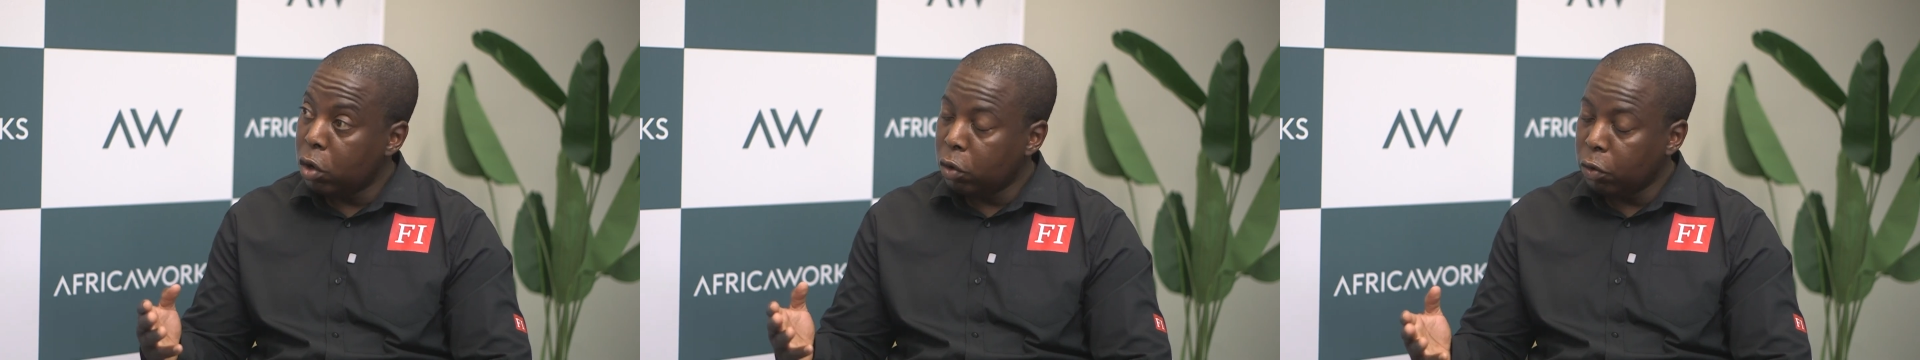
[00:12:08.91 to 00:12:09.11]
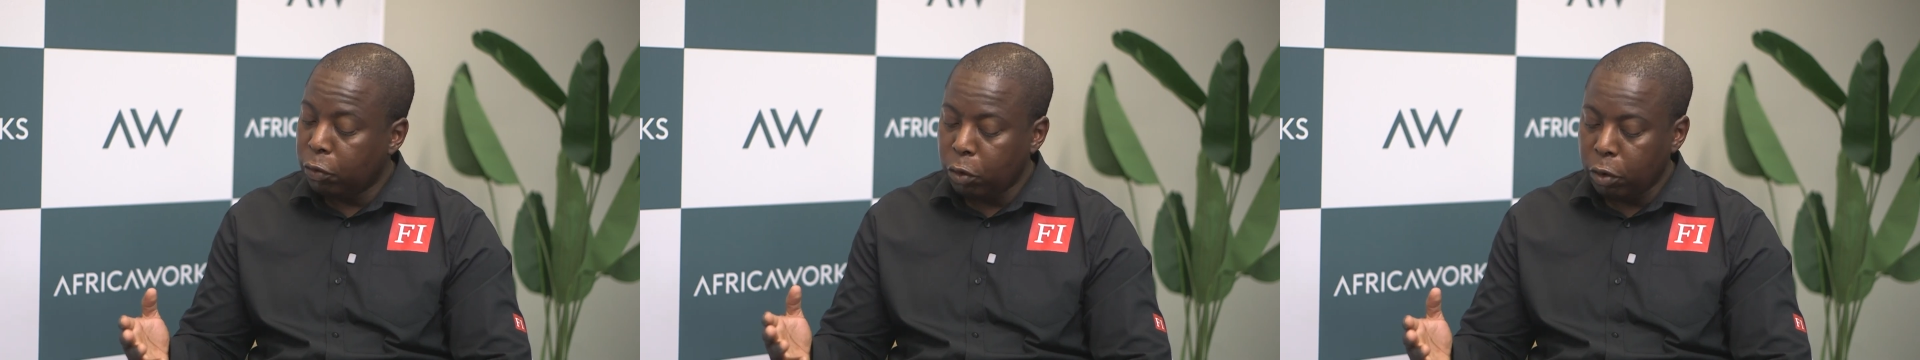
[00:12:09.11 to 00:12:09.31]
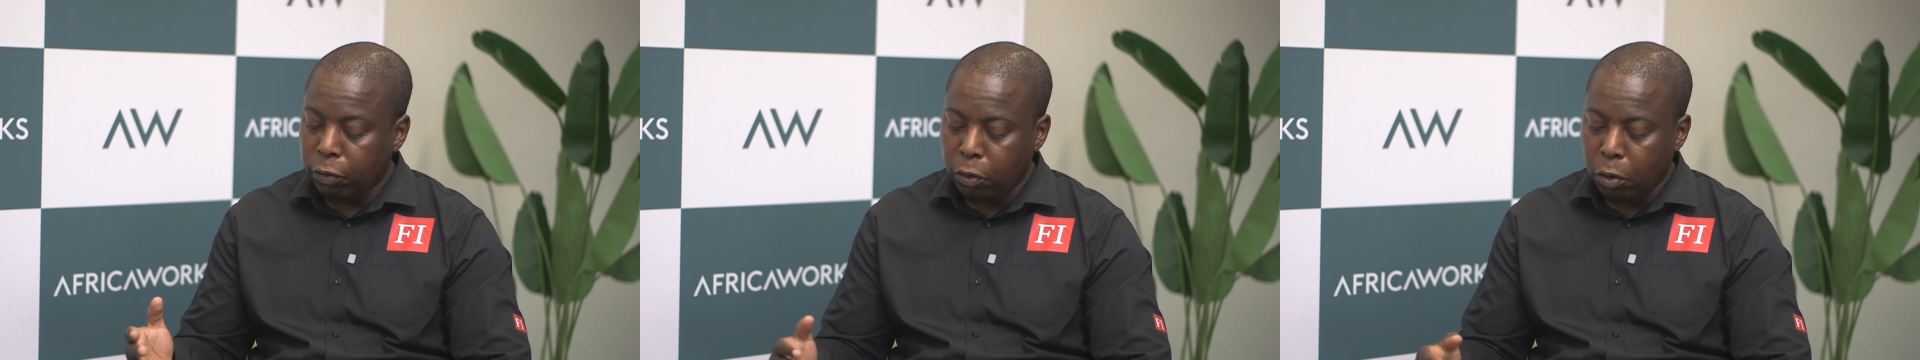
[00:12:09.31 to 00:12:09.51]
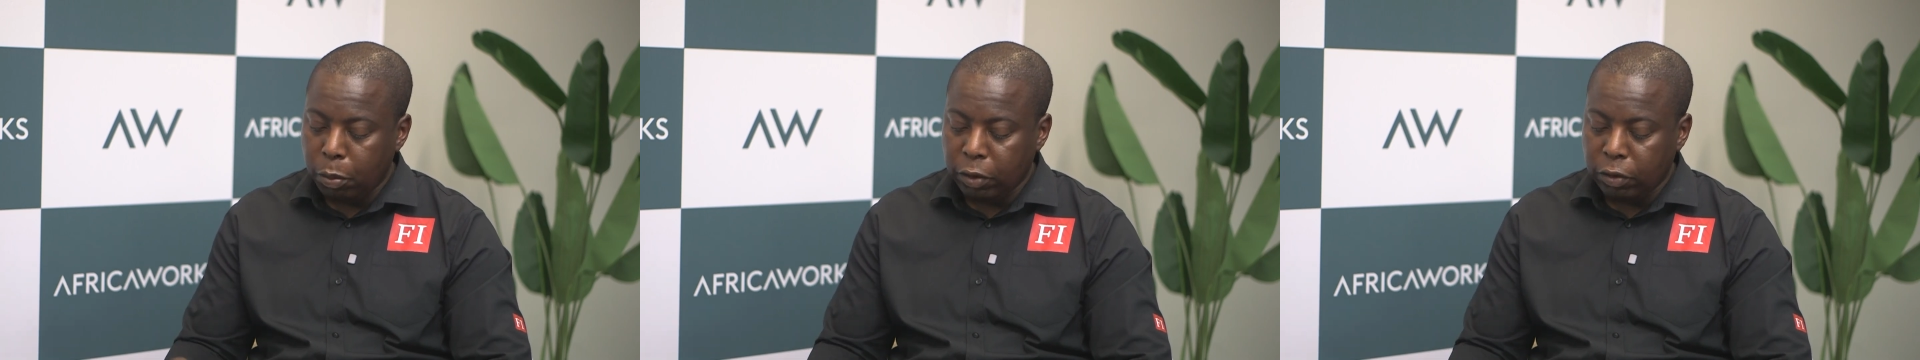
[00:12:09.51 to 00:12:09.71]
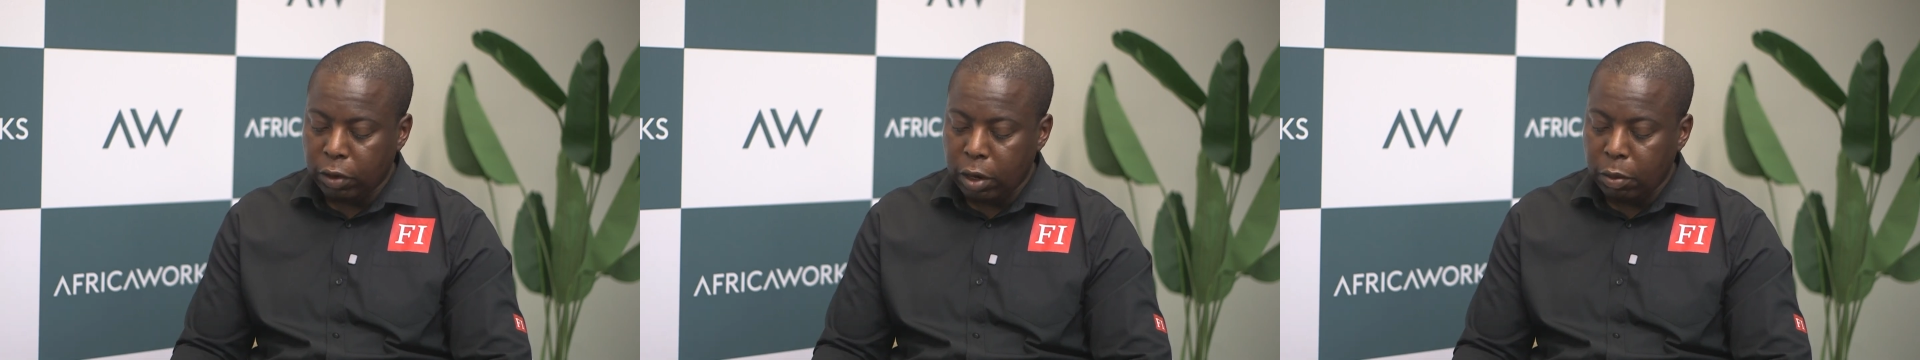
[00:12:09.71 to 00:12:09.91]
to
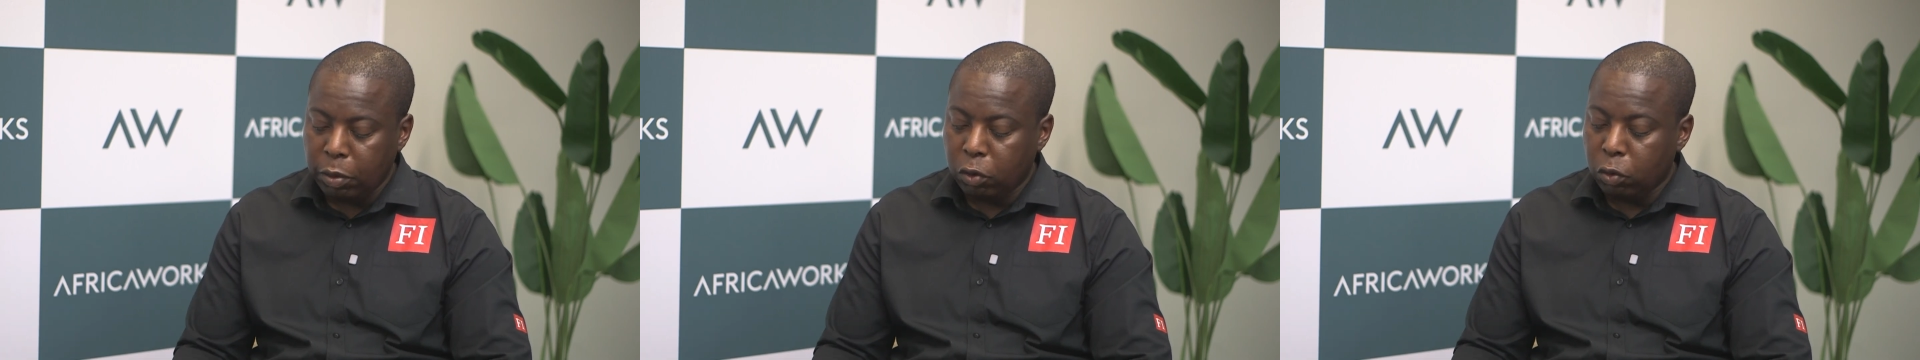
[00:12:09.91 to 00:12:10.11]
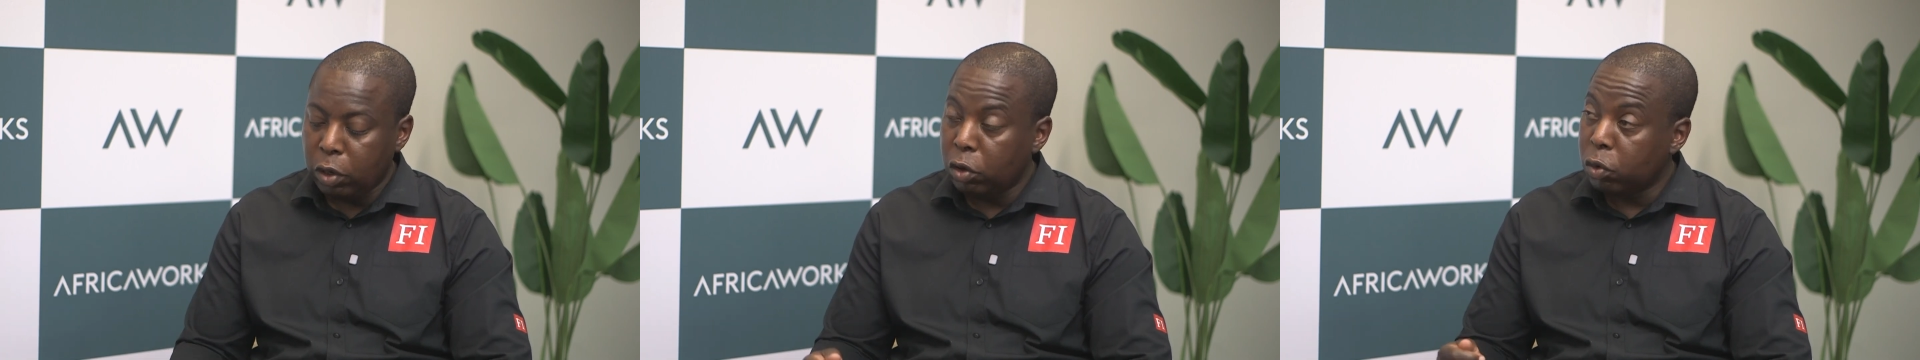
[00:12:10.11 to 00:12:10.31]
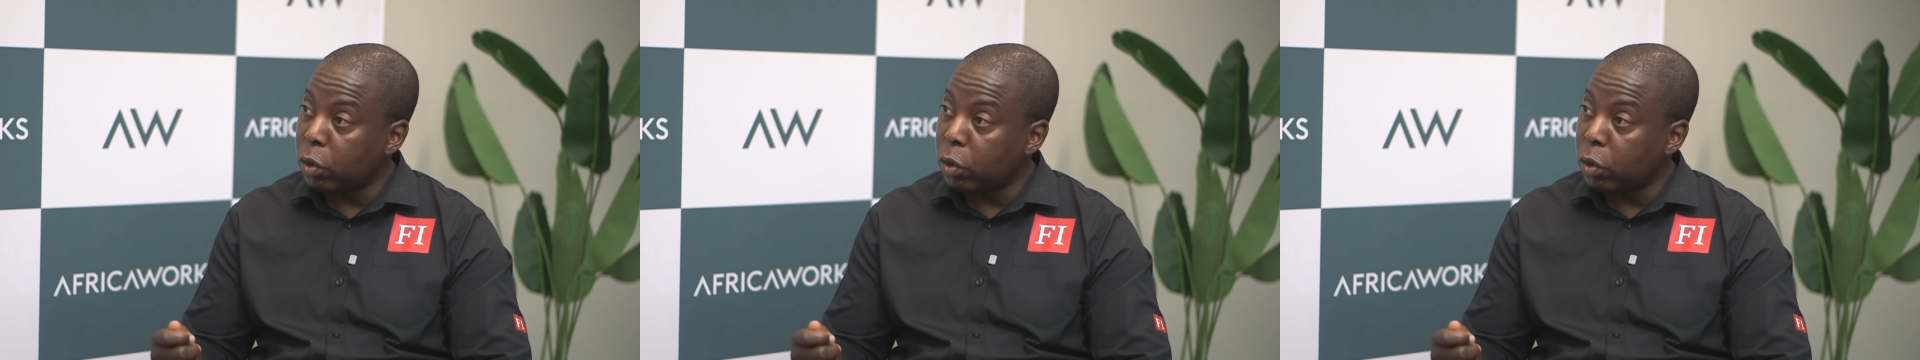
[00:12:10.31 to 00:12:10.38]
44% between